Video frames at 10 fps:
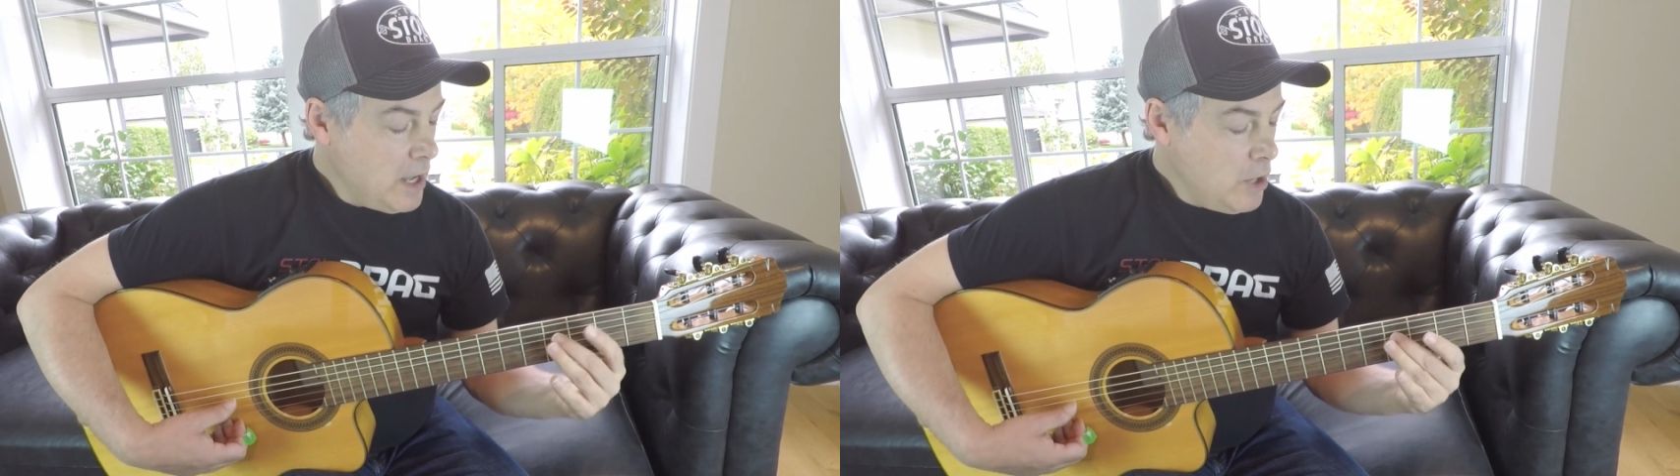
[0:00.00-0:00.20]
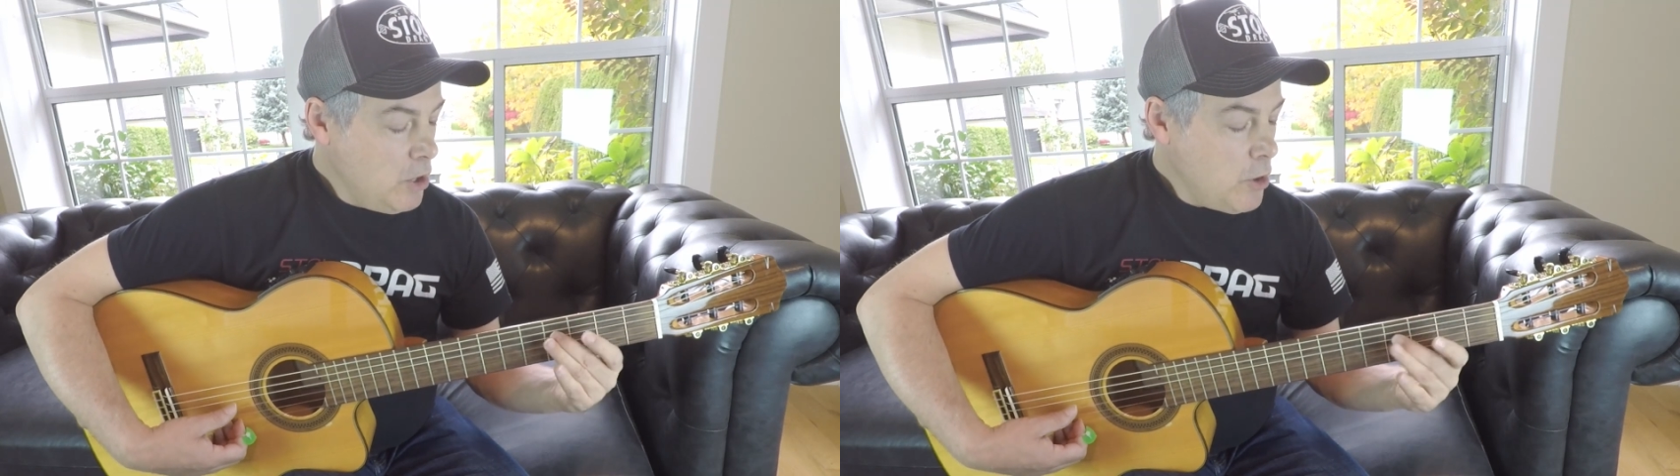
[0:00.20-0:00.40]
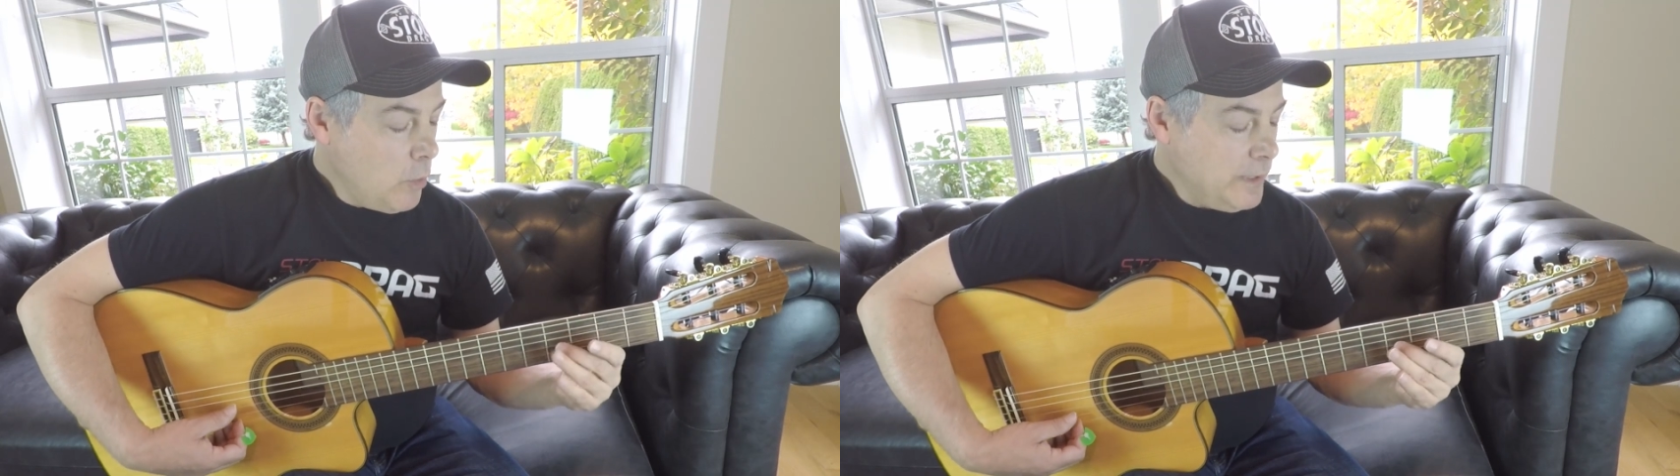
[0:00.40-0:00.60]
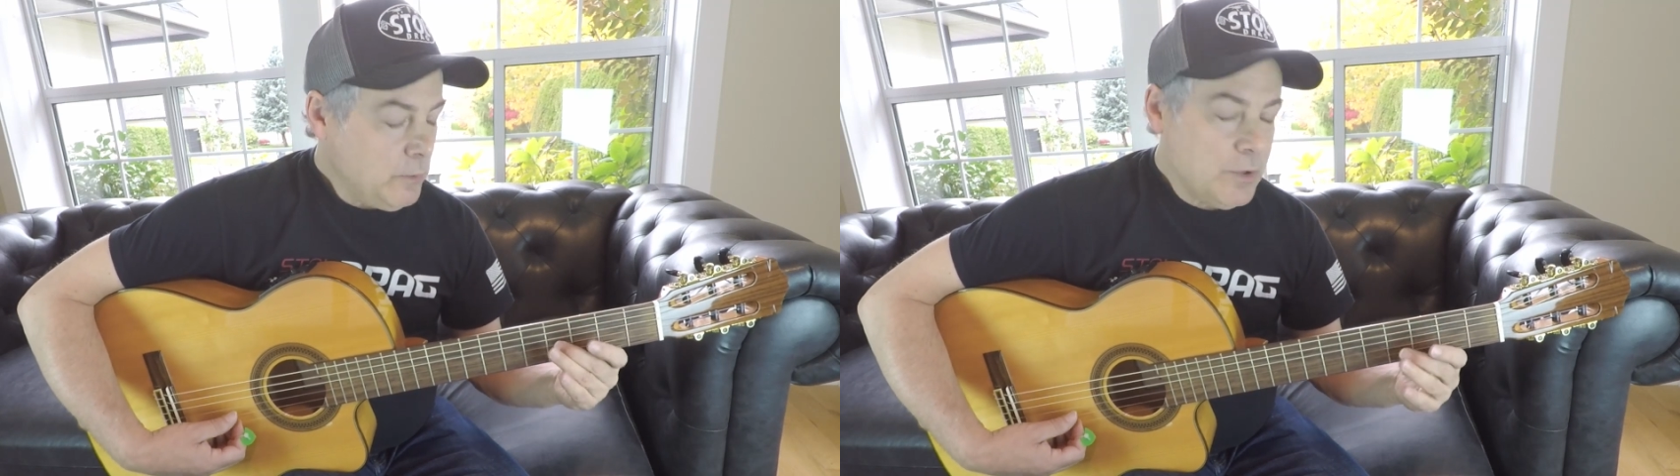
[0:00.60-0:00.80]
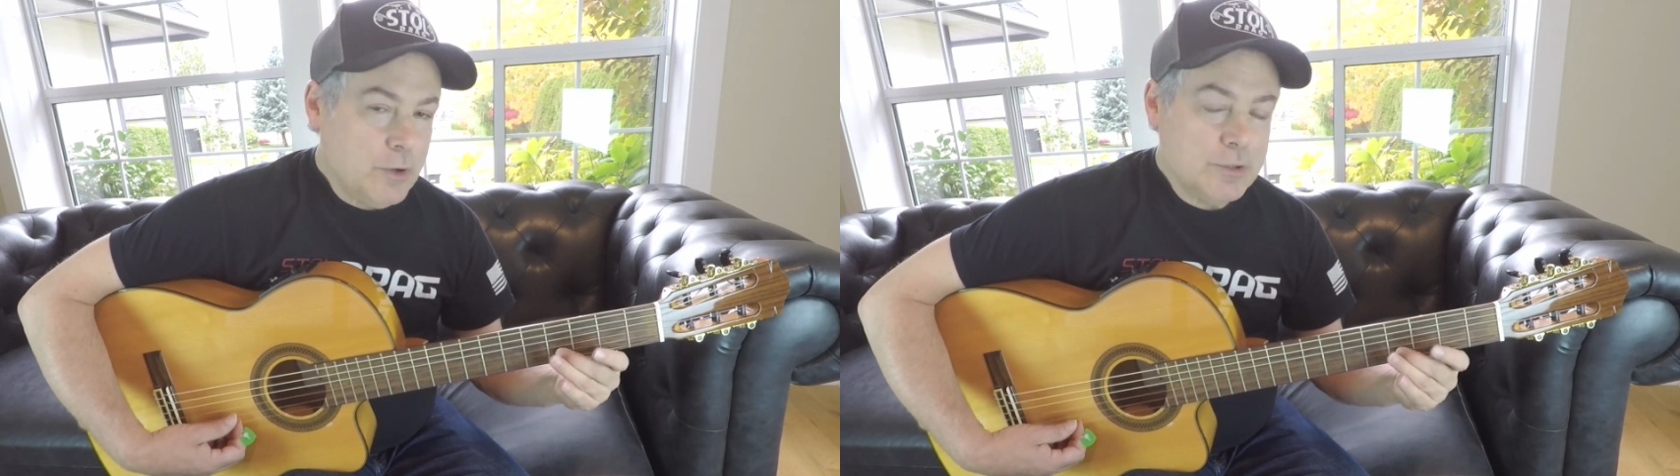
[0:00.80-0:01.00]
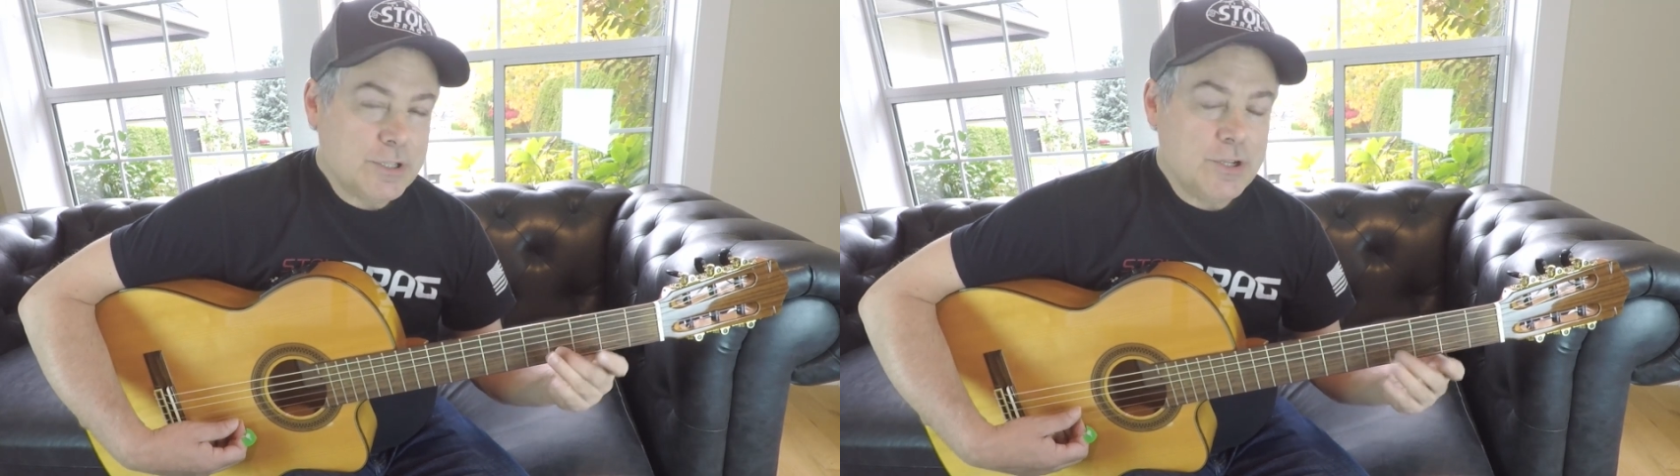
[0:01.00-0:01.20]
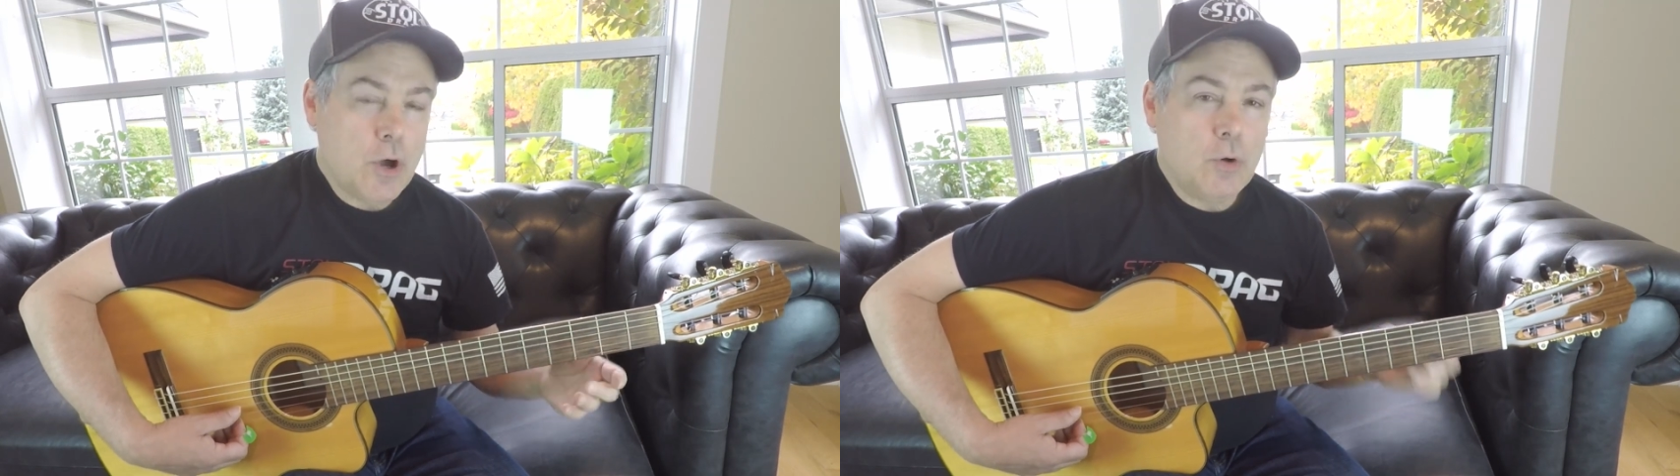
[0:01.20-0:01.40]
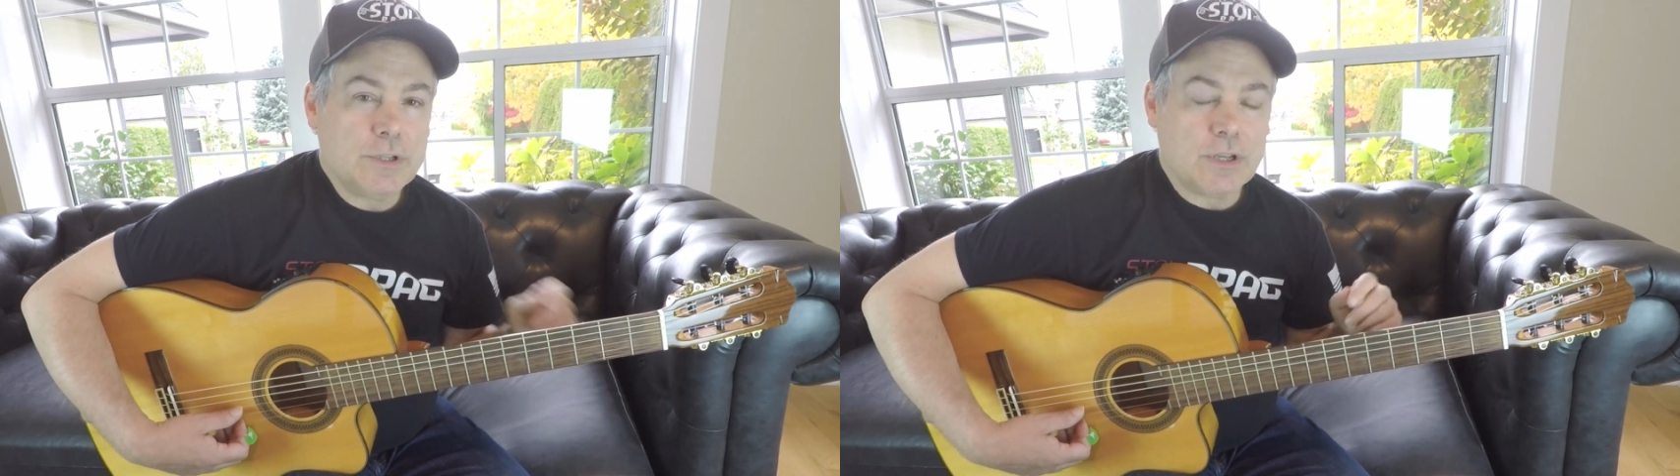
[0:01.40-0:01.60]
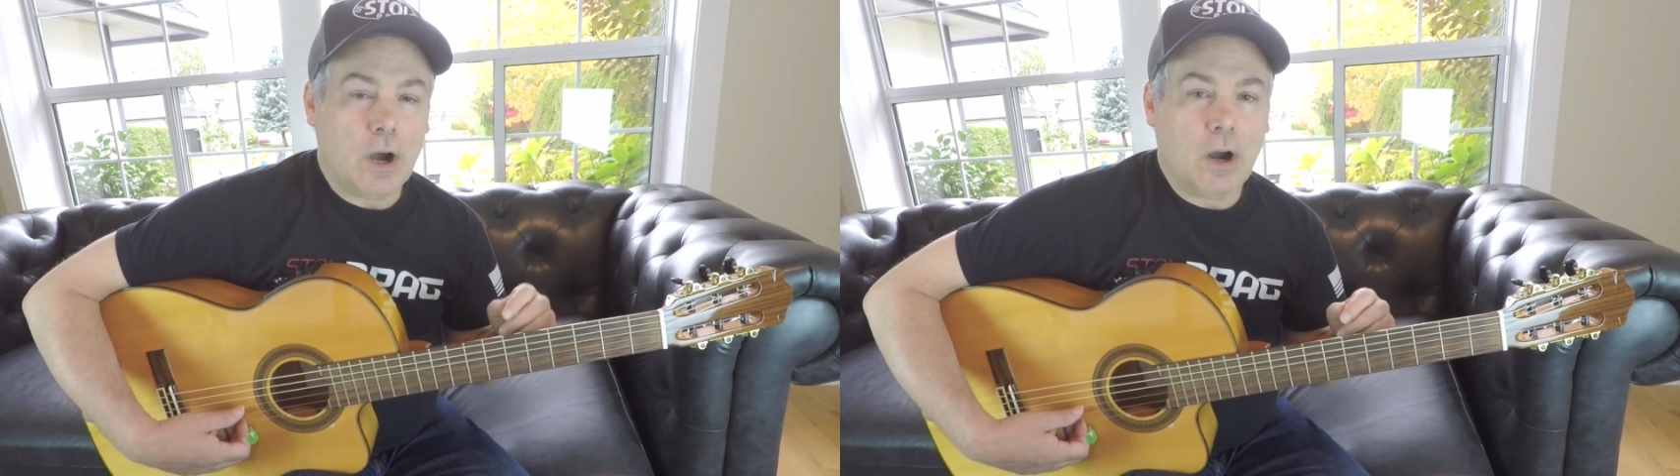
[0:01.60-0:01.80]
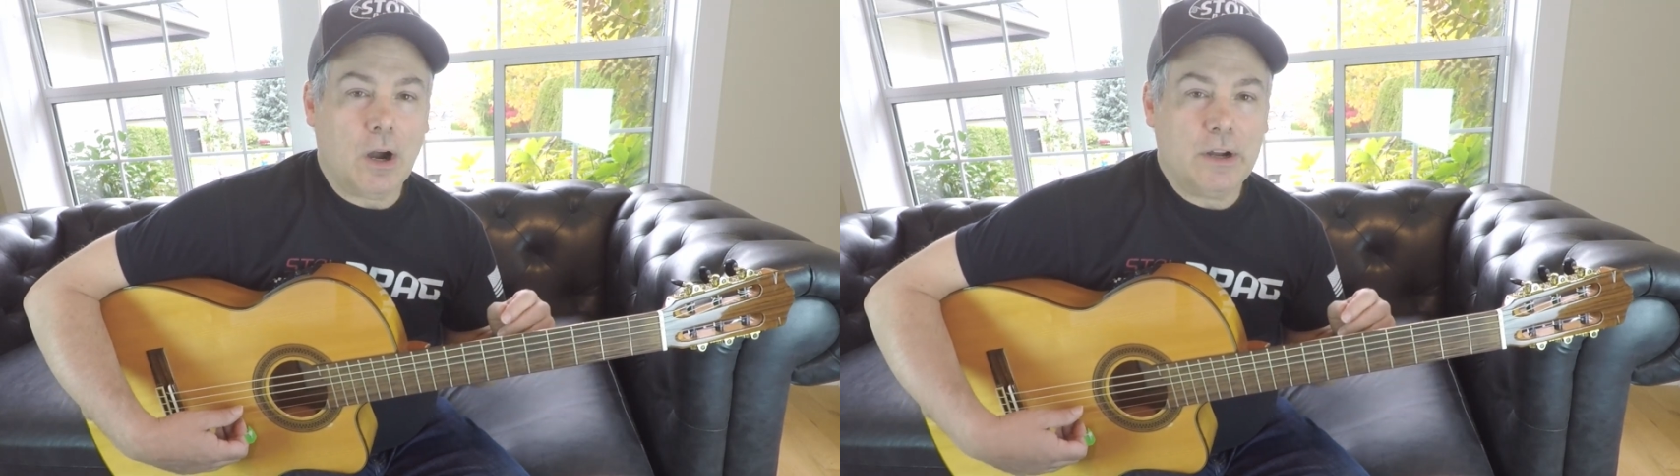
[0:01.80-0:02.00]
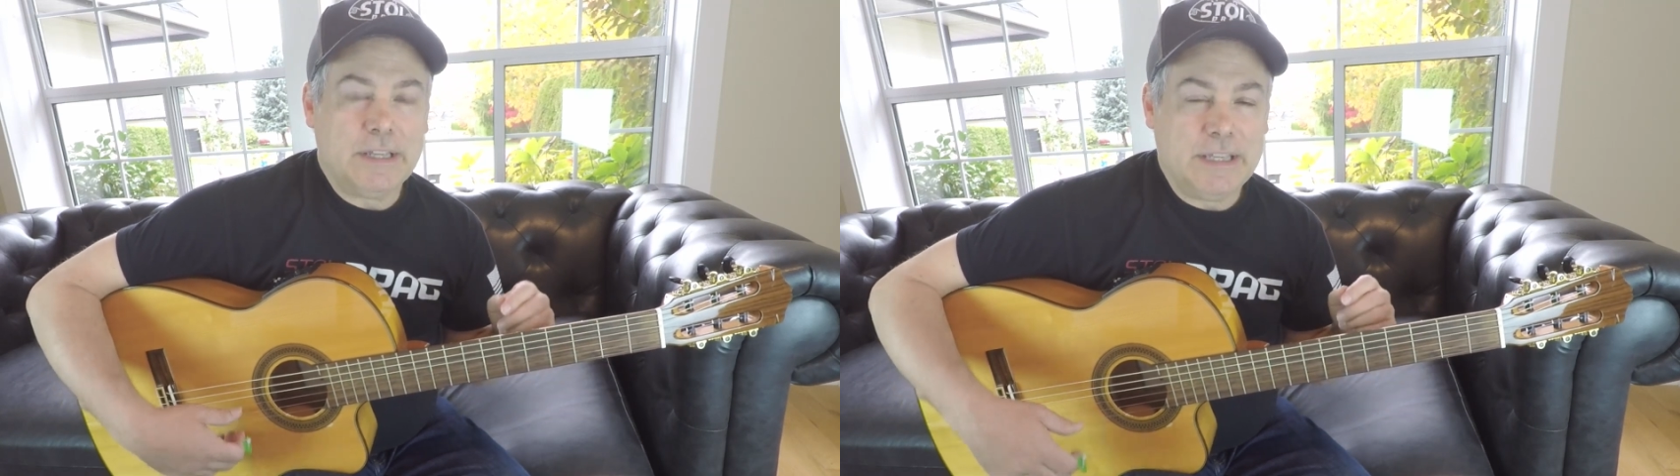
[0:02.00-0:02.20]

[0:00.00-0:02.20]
Knowing where those notes are